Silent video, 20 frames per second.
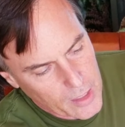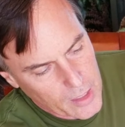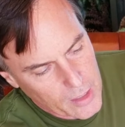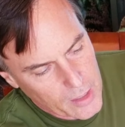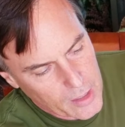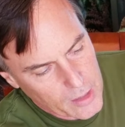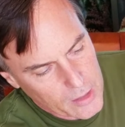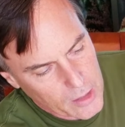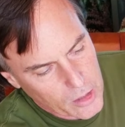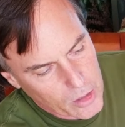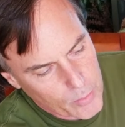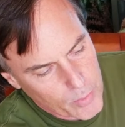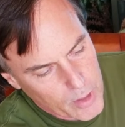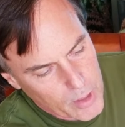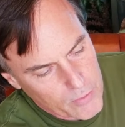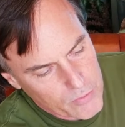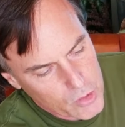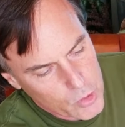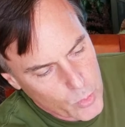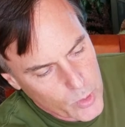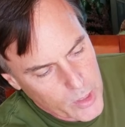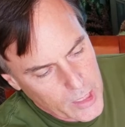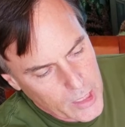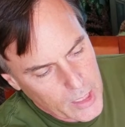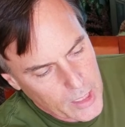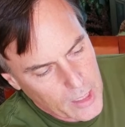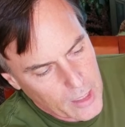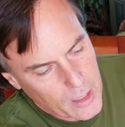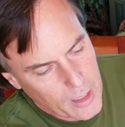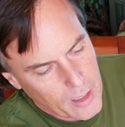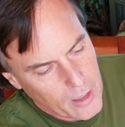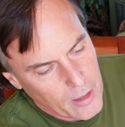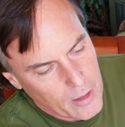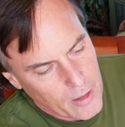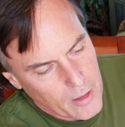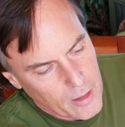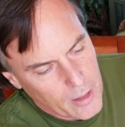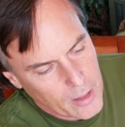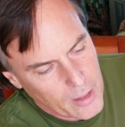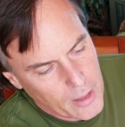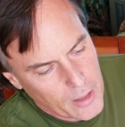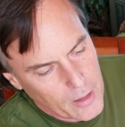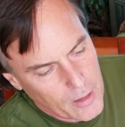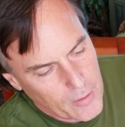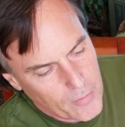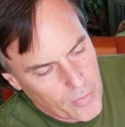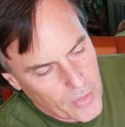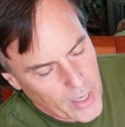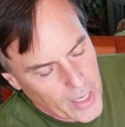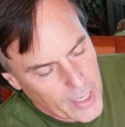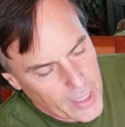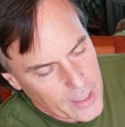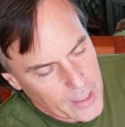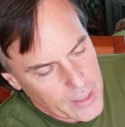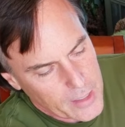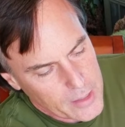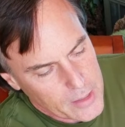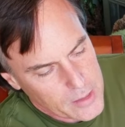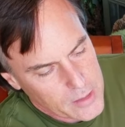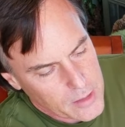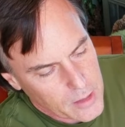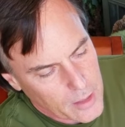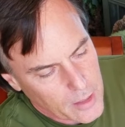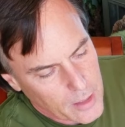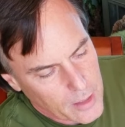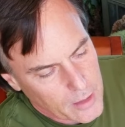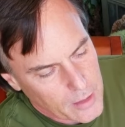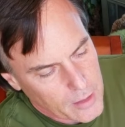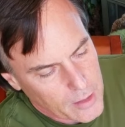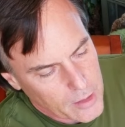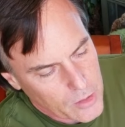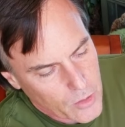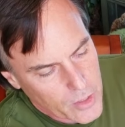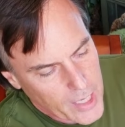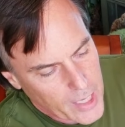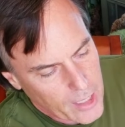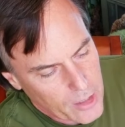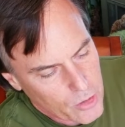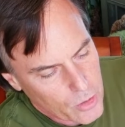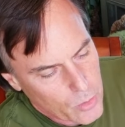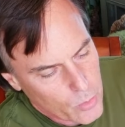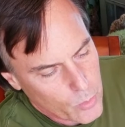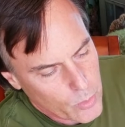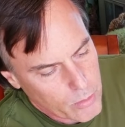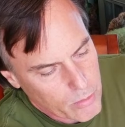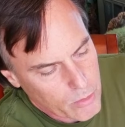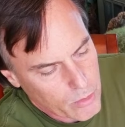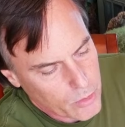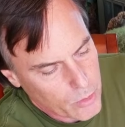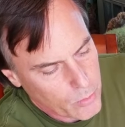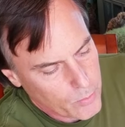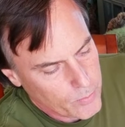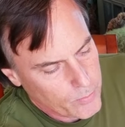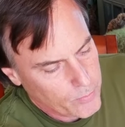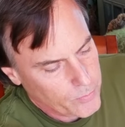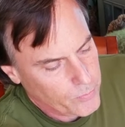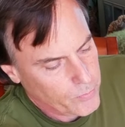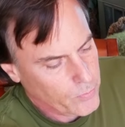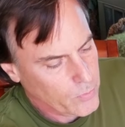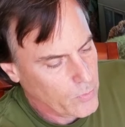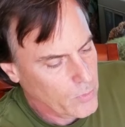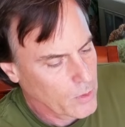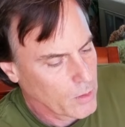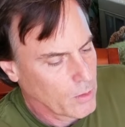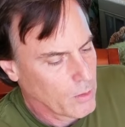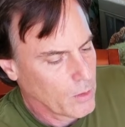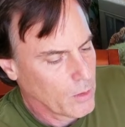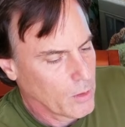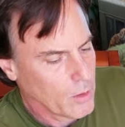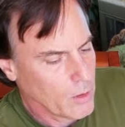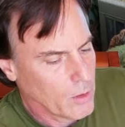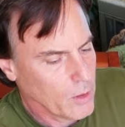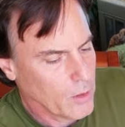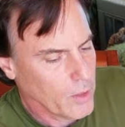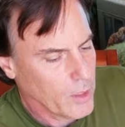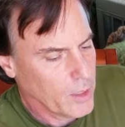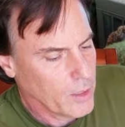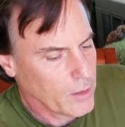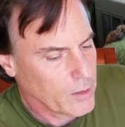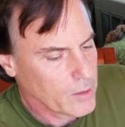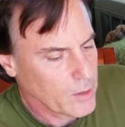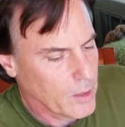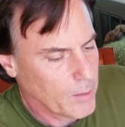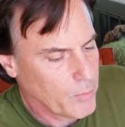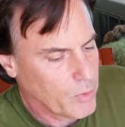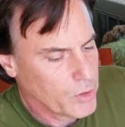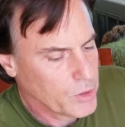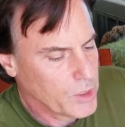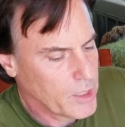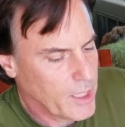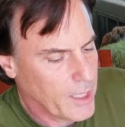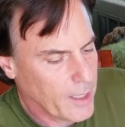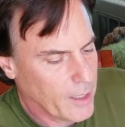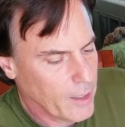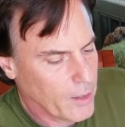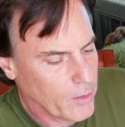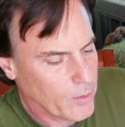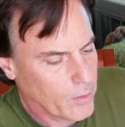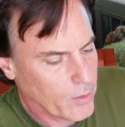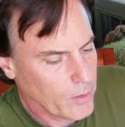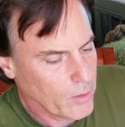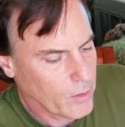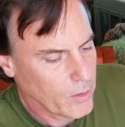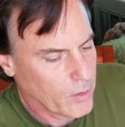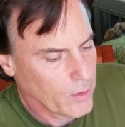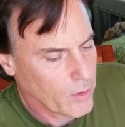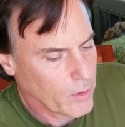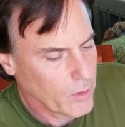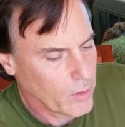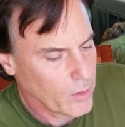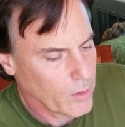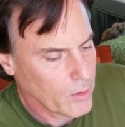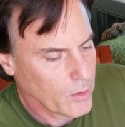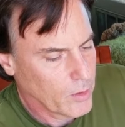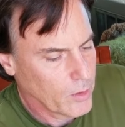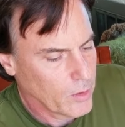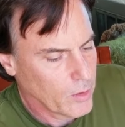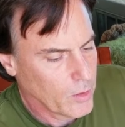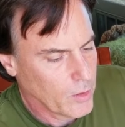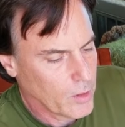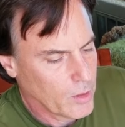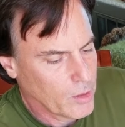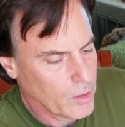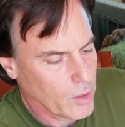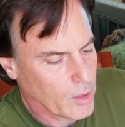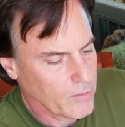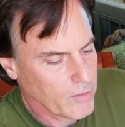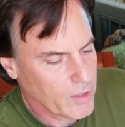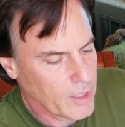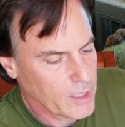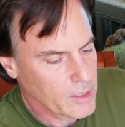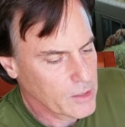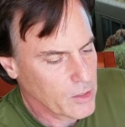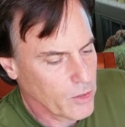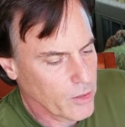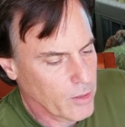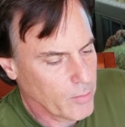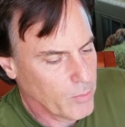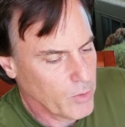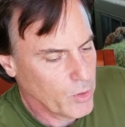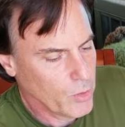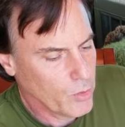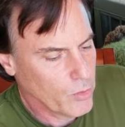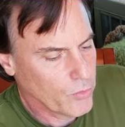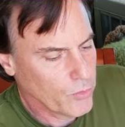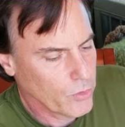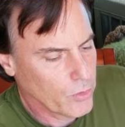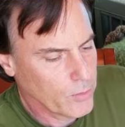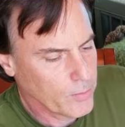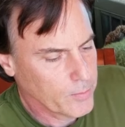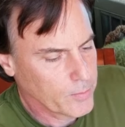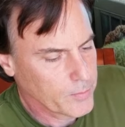a little bit of tweaking that is you can't do with glue. All right, push down till everything's looking beautiful.